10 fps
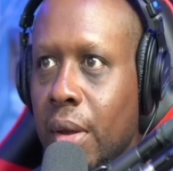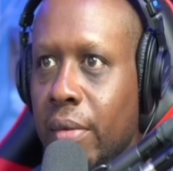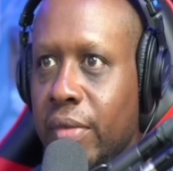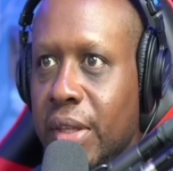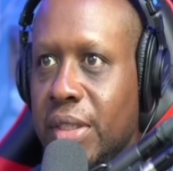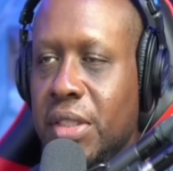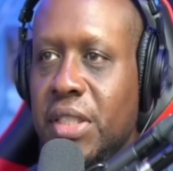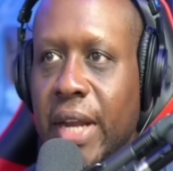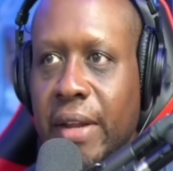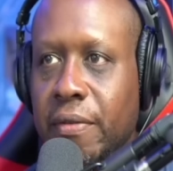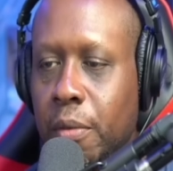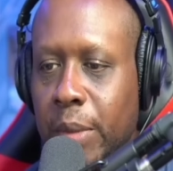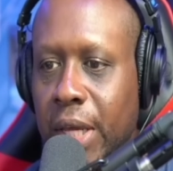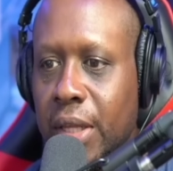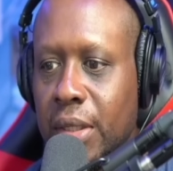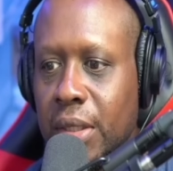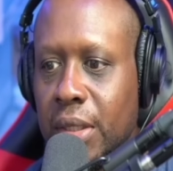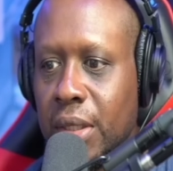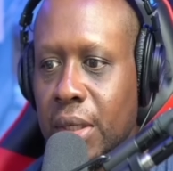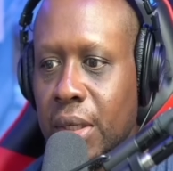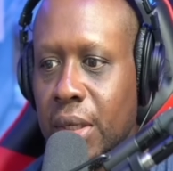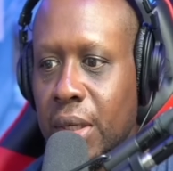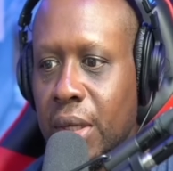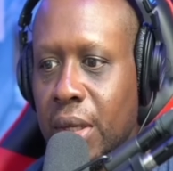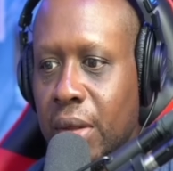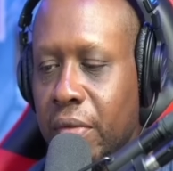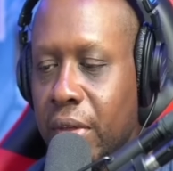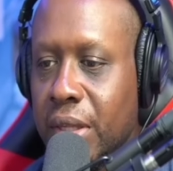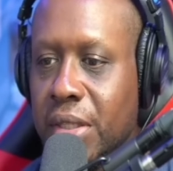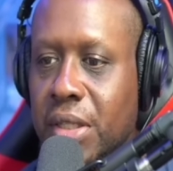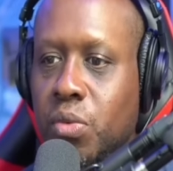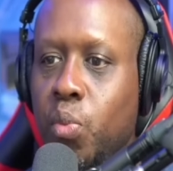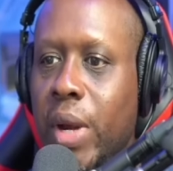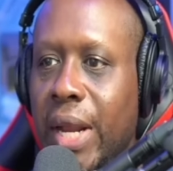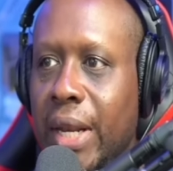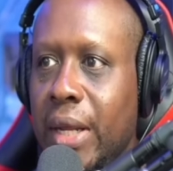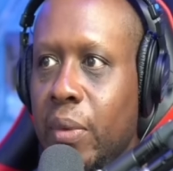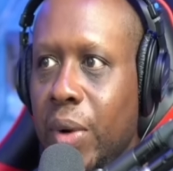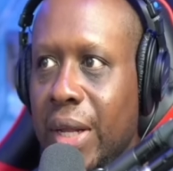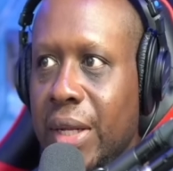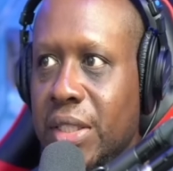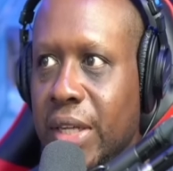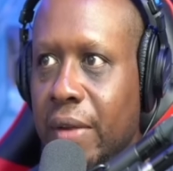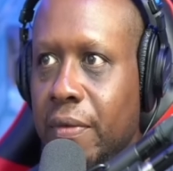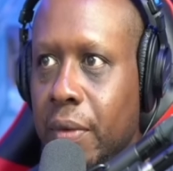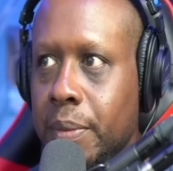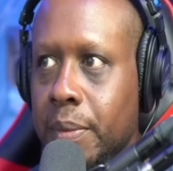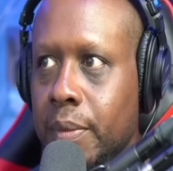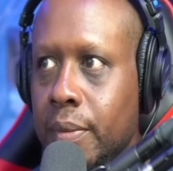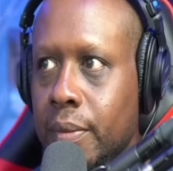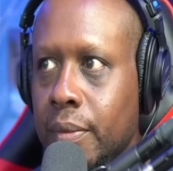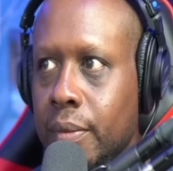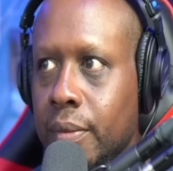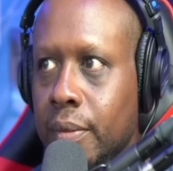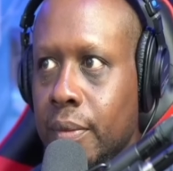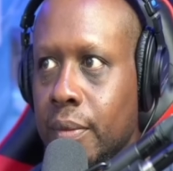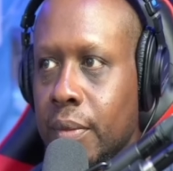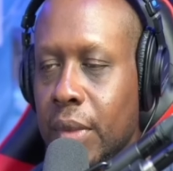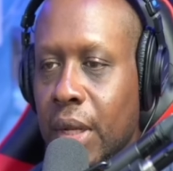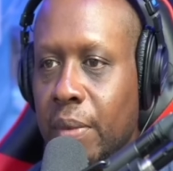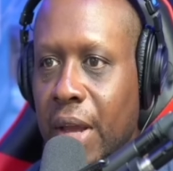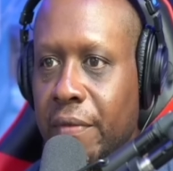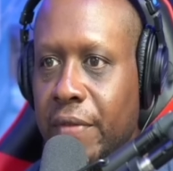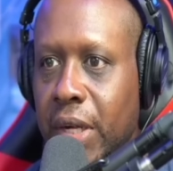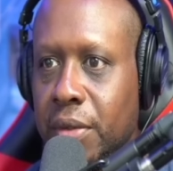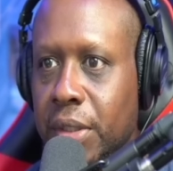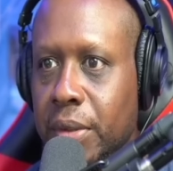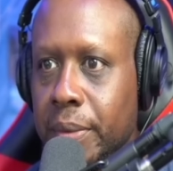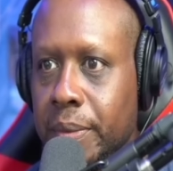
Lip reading: This is shameful, man. This is really, really shameful. And we got video too.